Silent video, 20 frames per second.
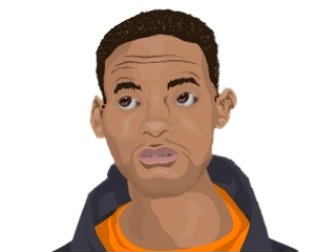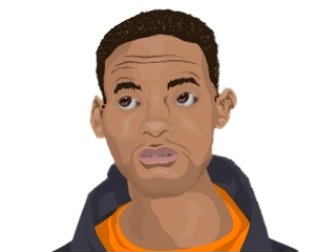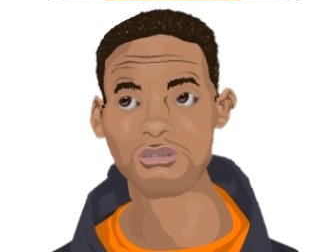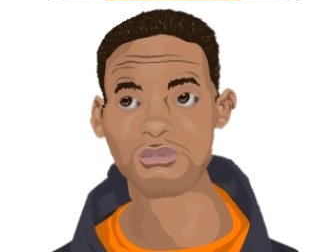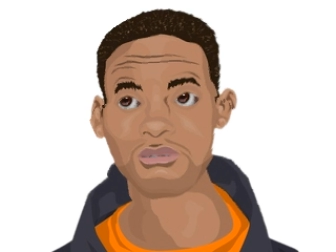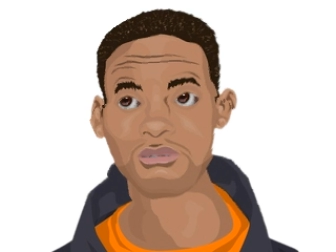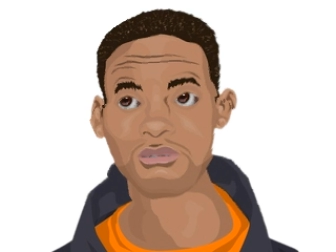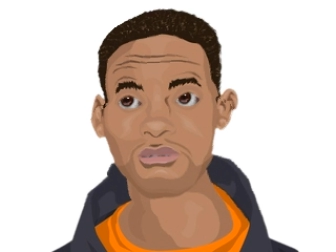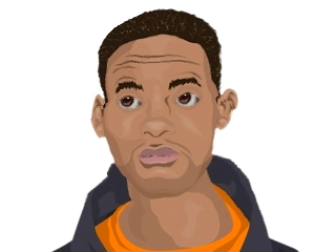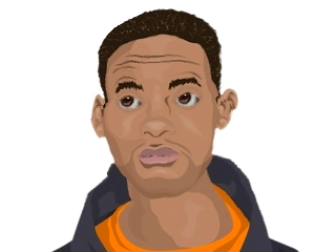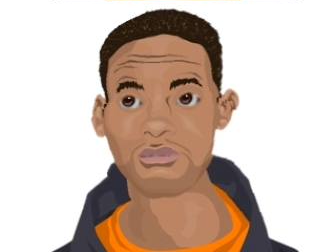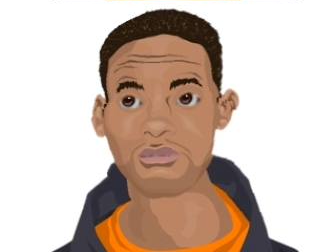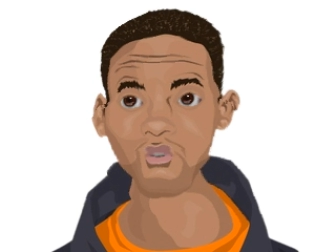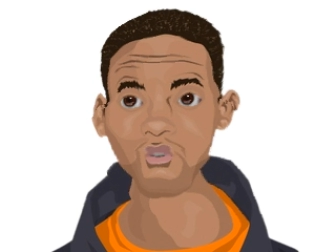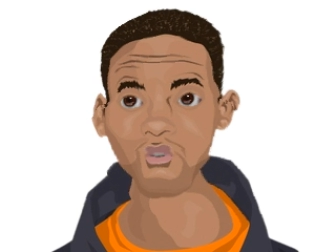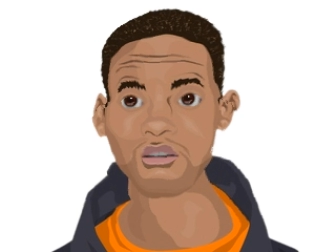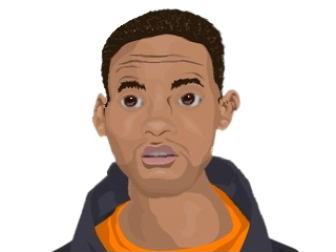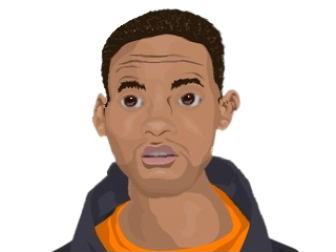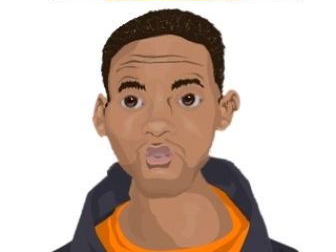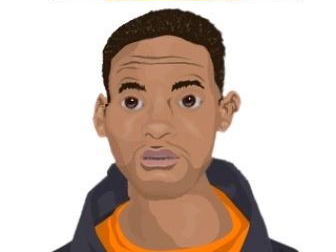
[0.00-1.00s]
First
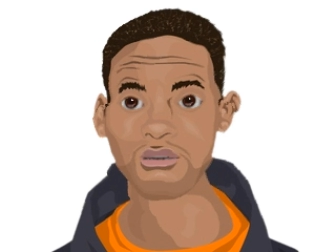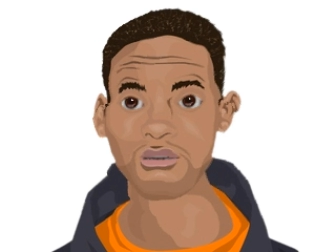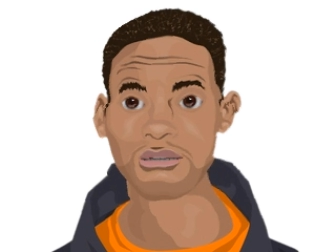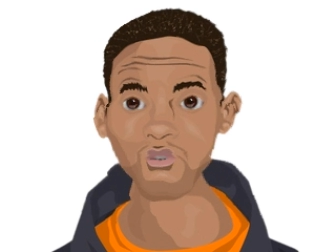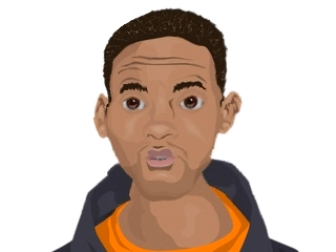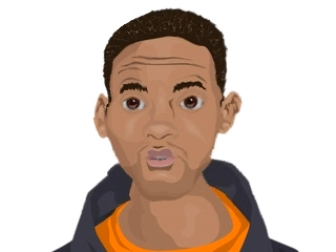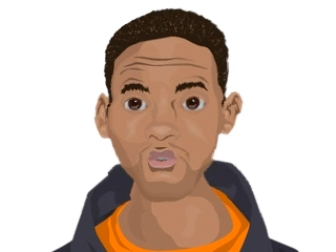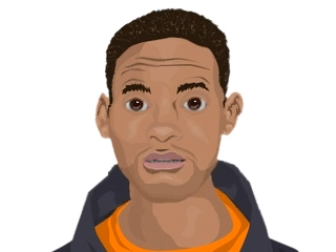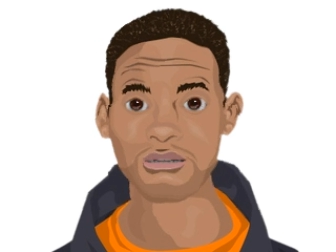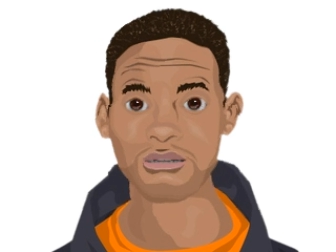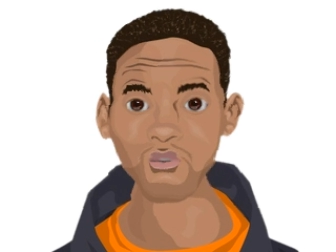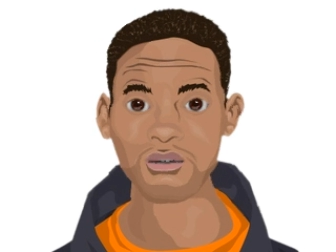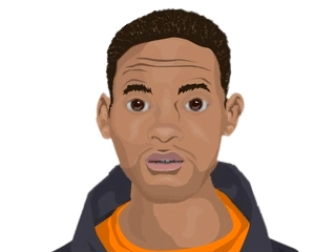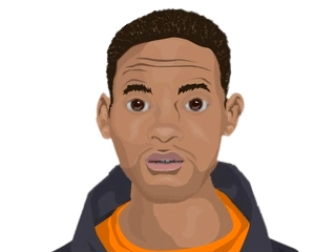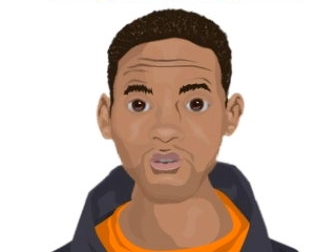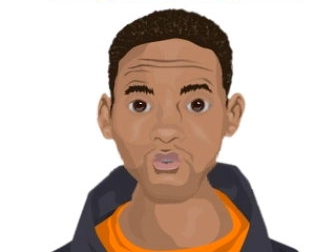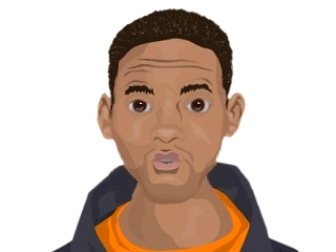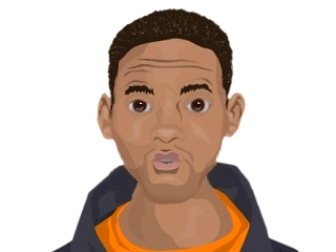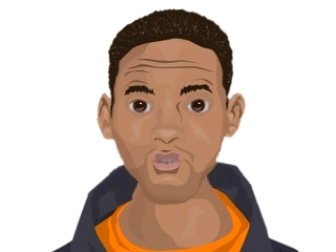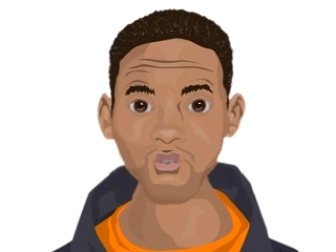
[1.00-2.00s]
class, limousine.
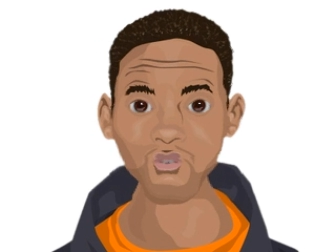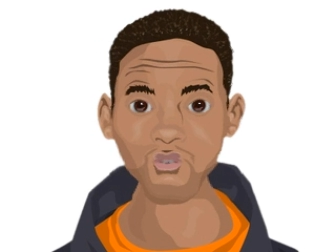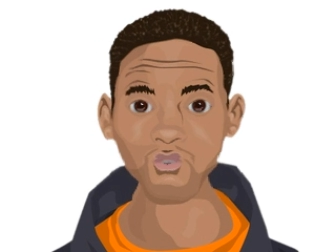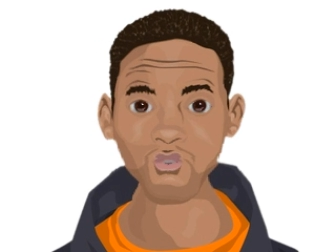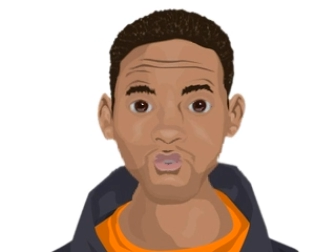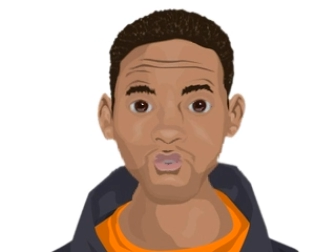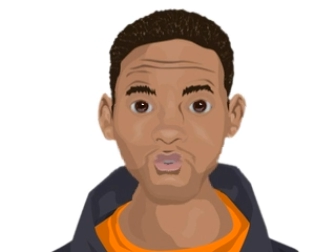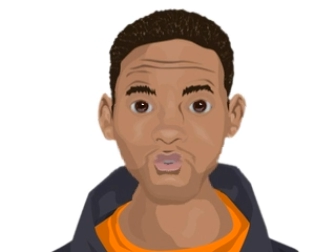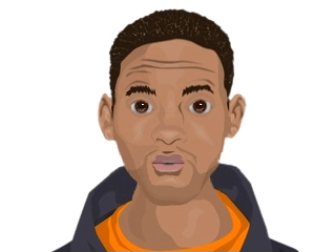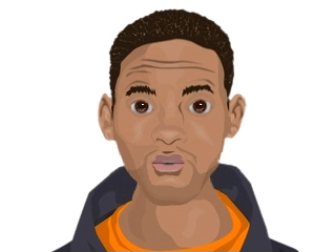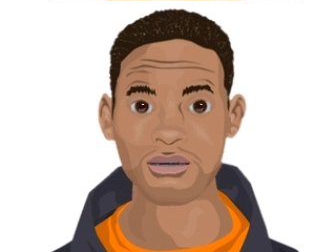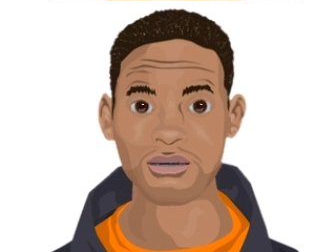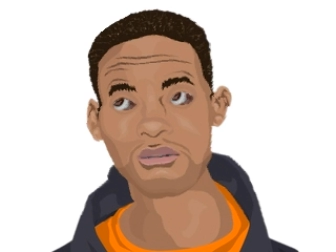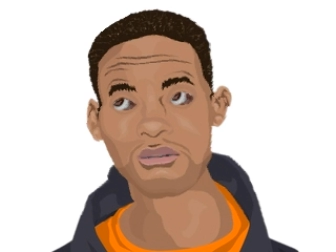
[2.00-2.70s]
may I help you?